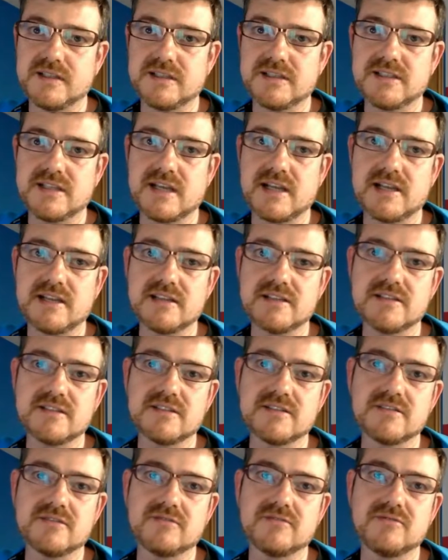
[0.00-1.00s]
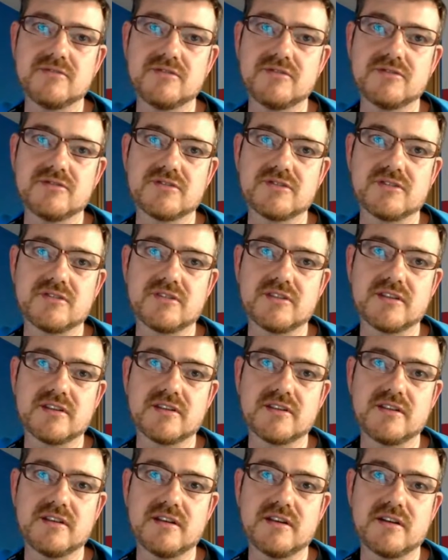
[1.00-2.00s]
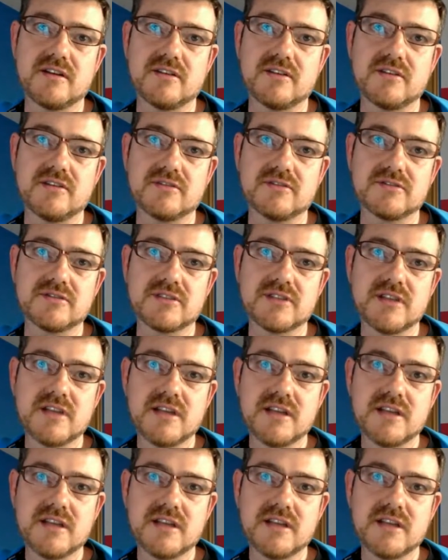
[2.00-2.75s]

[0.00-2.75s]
challenge to use all those